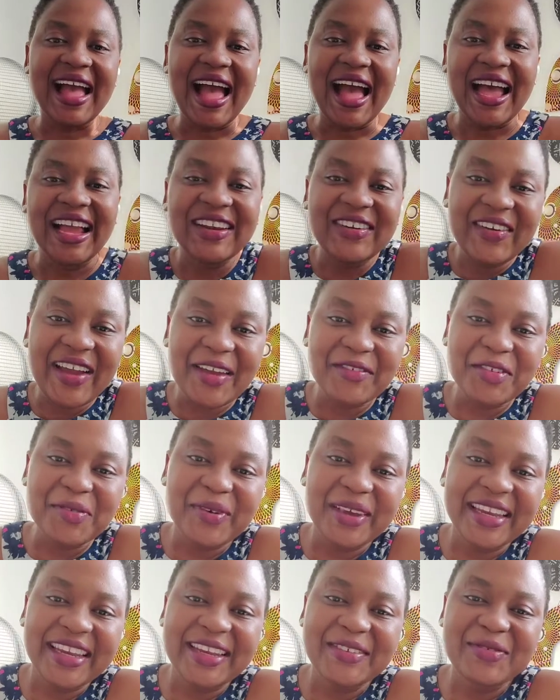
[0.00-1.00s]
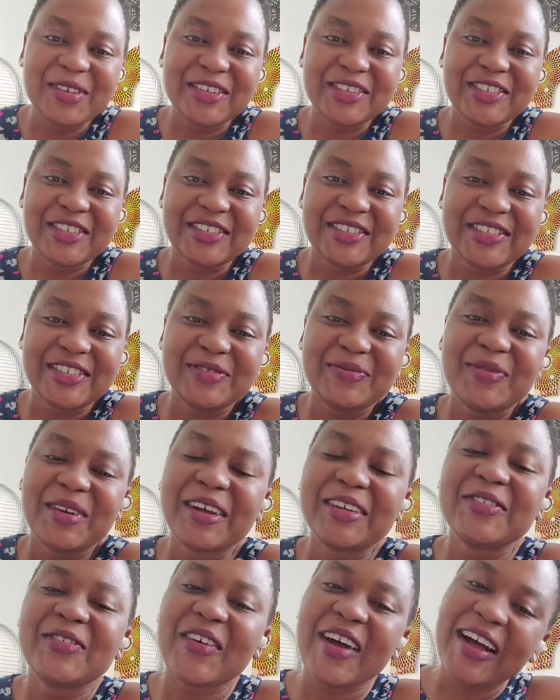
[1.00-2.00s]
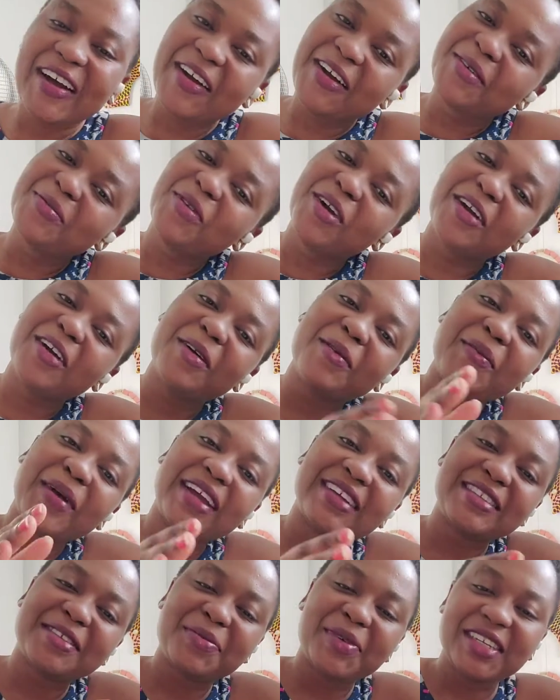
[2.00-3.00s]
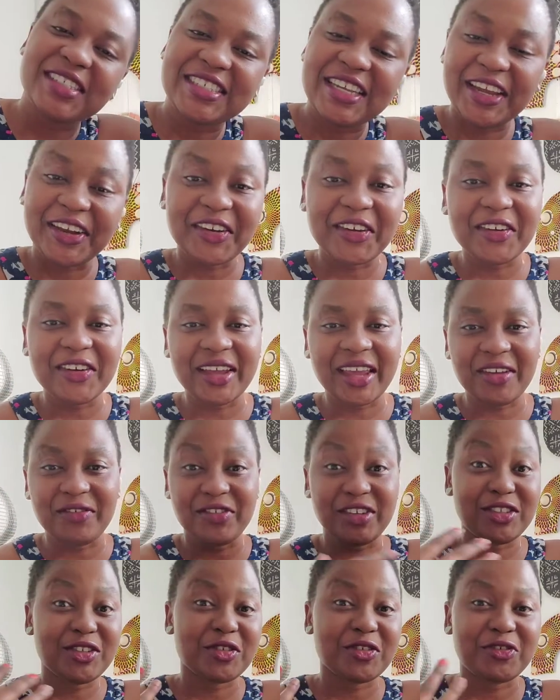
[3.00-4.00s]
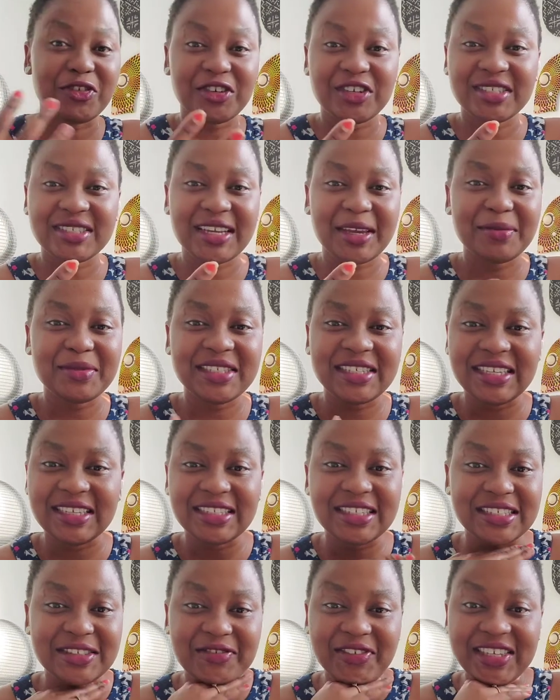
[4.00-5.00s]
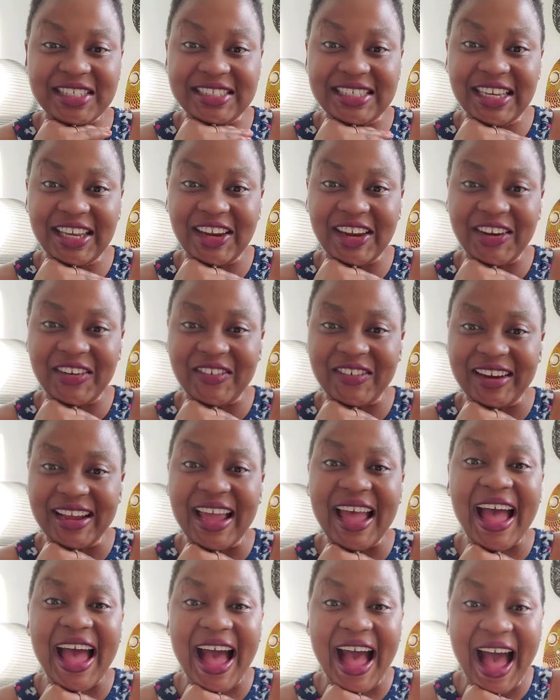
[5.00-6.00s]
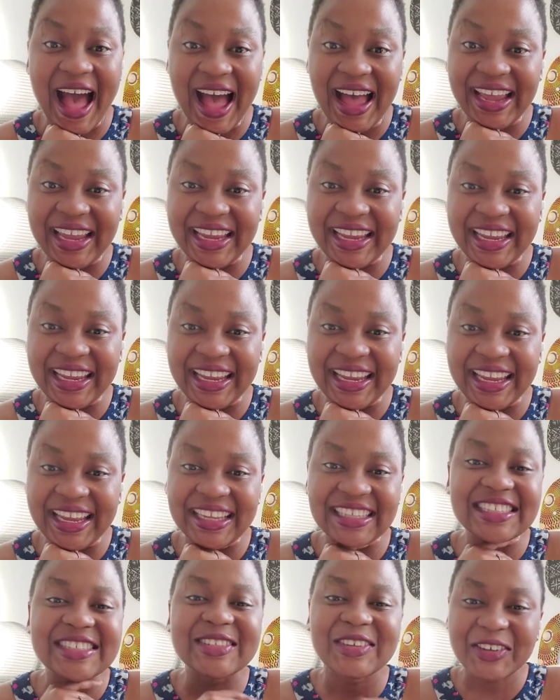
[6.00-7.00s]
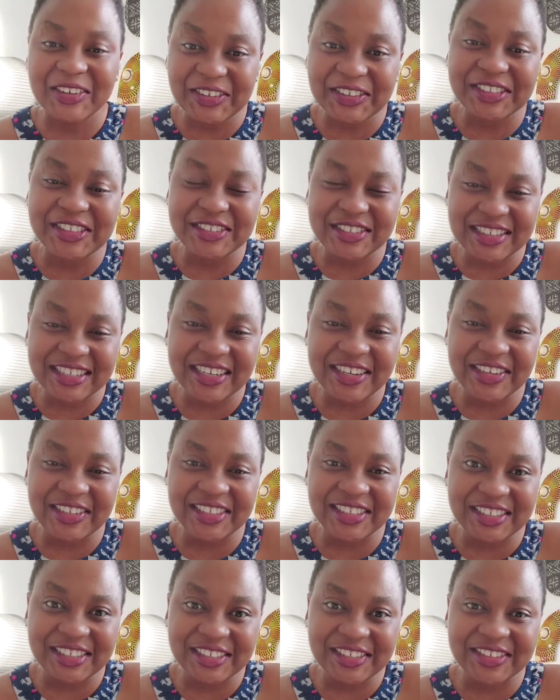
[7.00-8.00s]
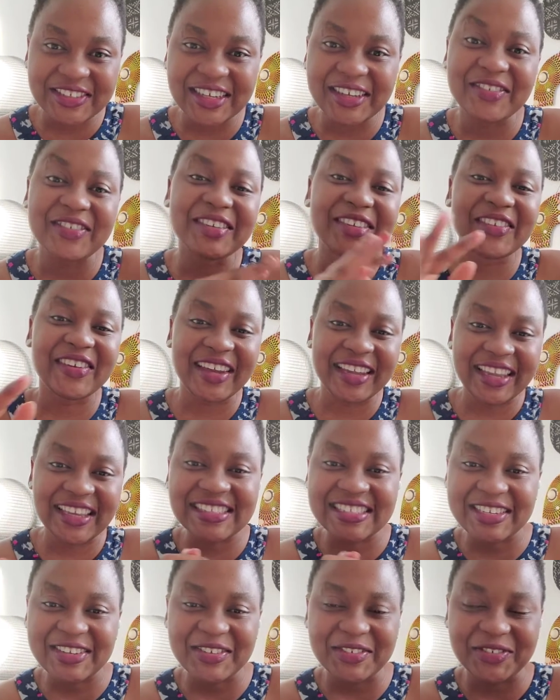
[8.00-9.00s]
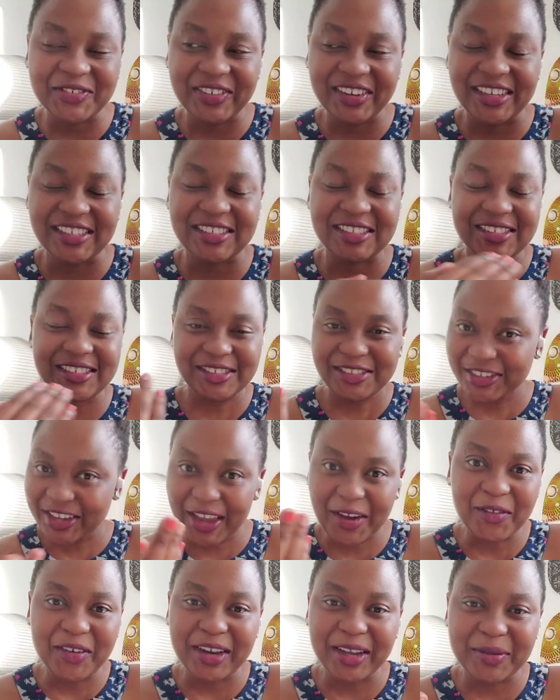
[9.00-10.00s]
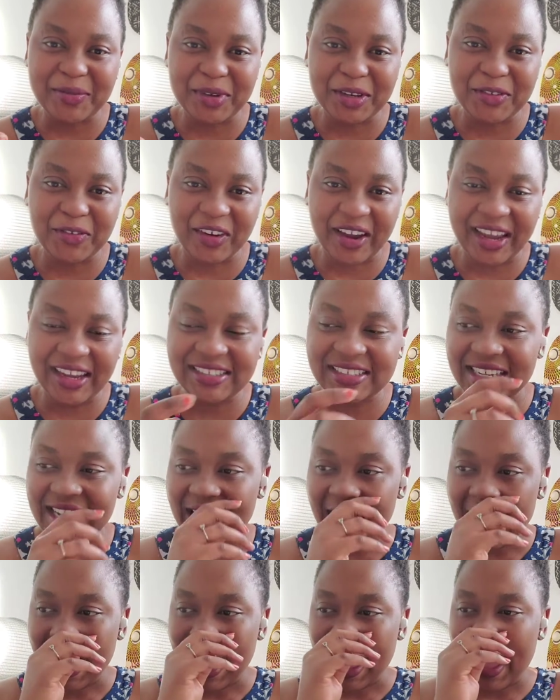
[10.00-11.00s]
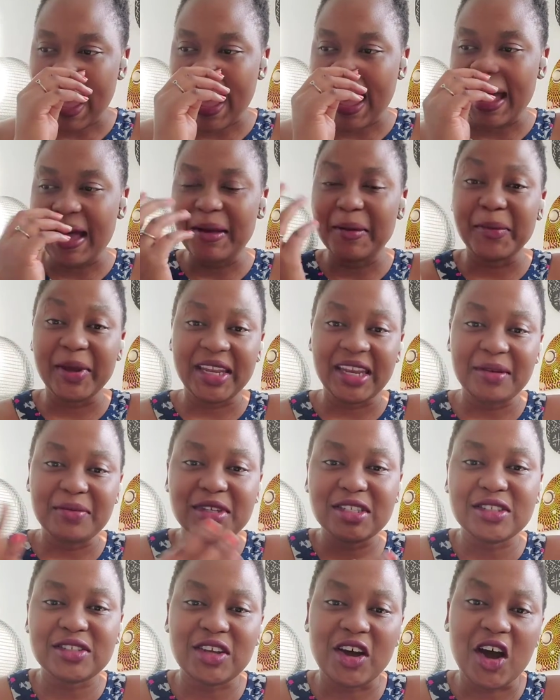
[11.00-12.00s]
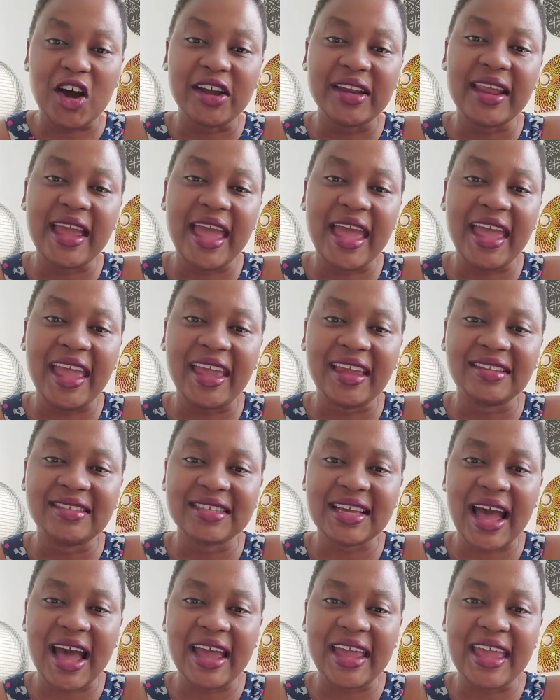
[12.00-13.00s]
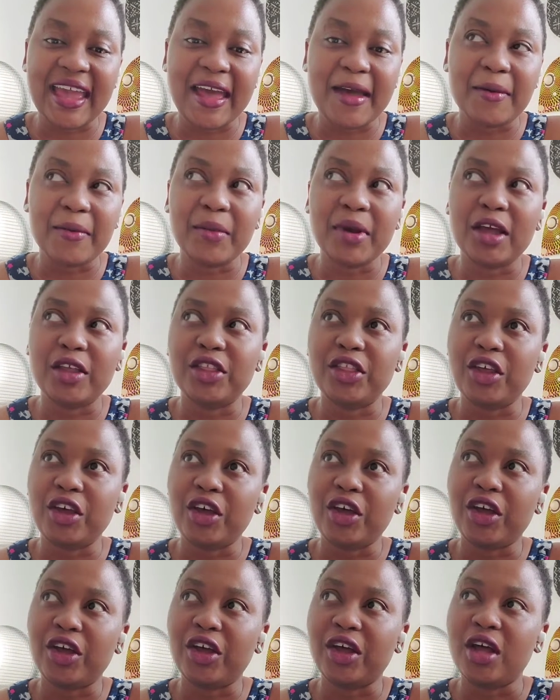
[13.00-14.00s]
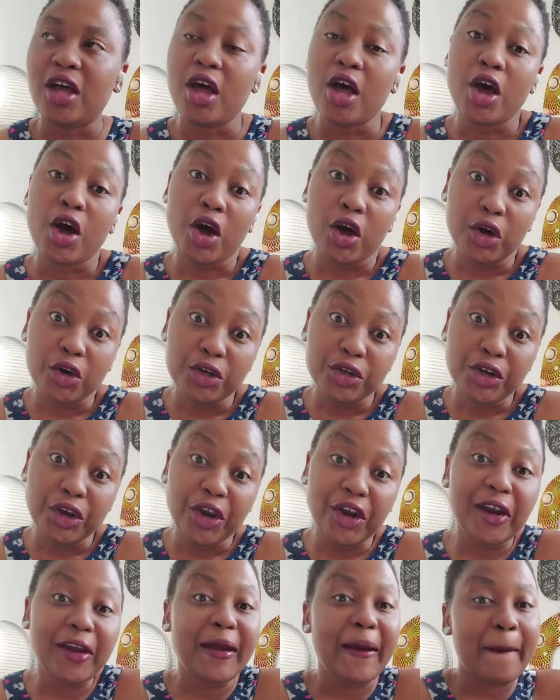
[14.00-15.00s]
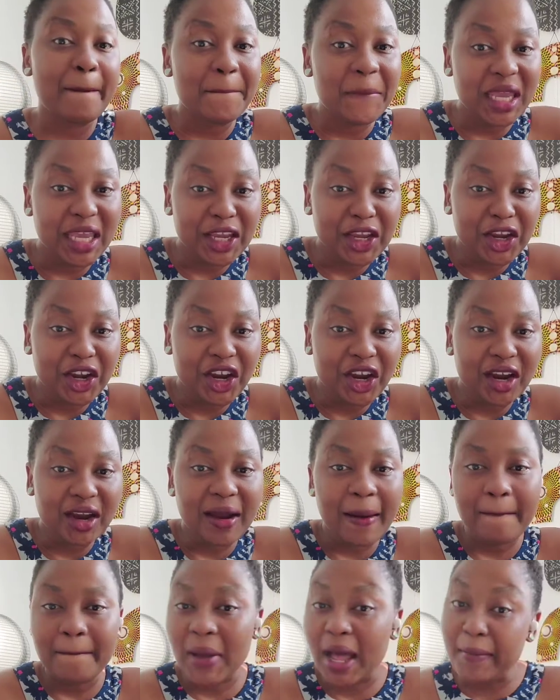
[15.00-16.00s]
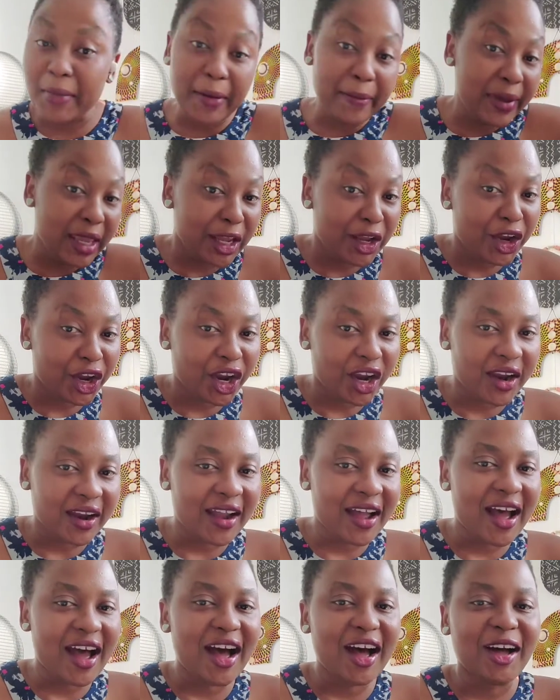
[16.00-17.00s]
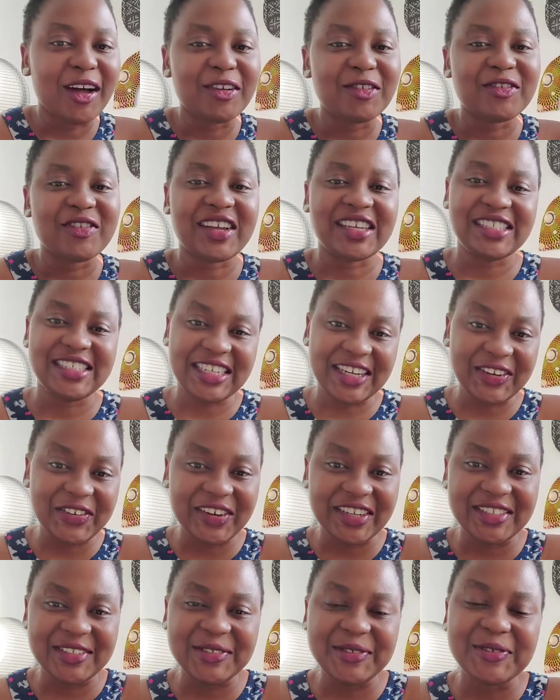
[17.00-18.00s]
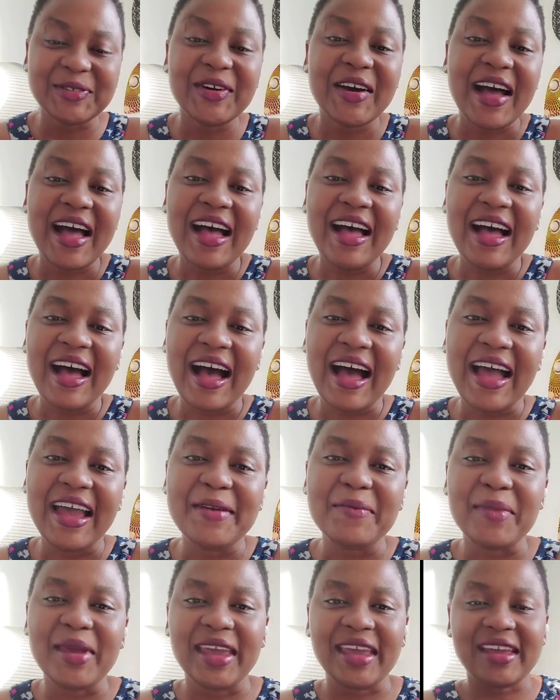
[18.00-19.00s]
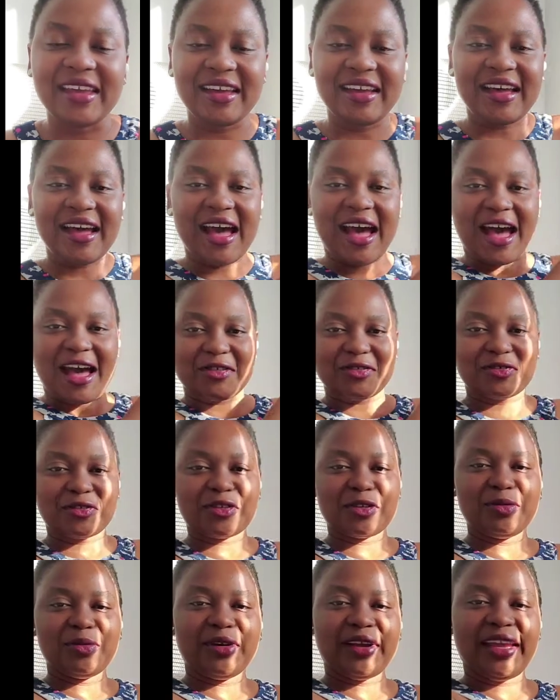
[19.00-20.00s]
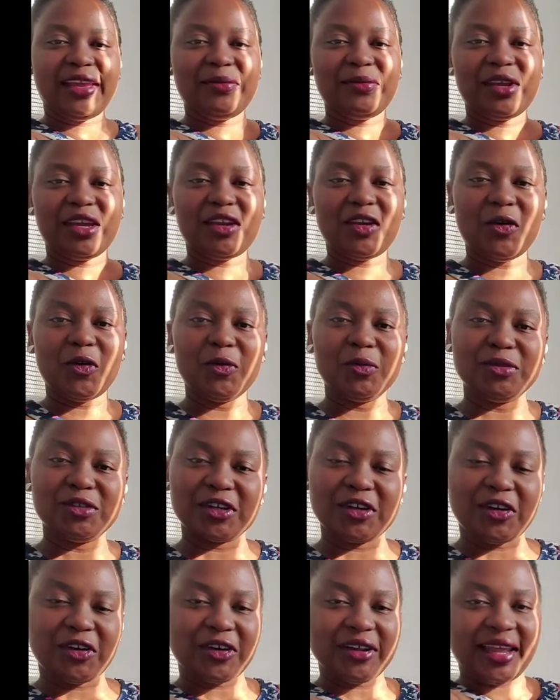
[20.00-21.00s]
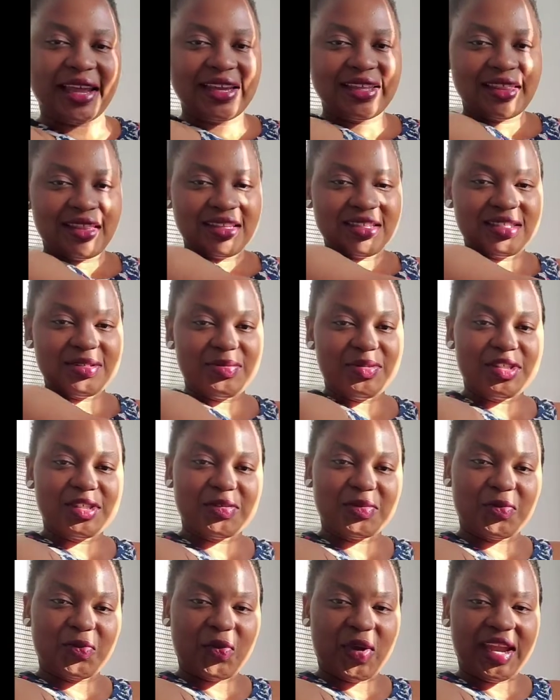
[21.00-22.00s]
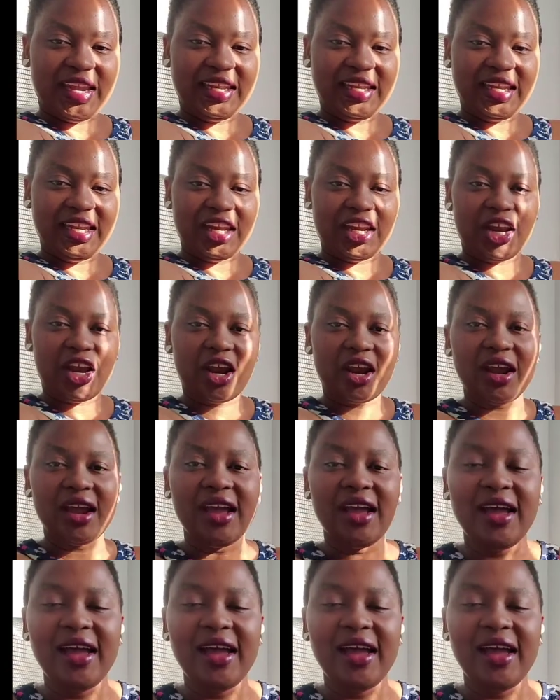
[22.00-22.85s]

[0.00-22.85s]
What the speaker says: Hello everybody, bonjour tout le monde. Welcome back to my channel. If it's your first time seeing this face here, hi. It's so good to see you too, even though I can't see your face. You get what I mean, right? My name is Dawn and I am the owner, maker, mama maker of Chez Kwetu. I make Afro Bohemian home decor like this piece right here.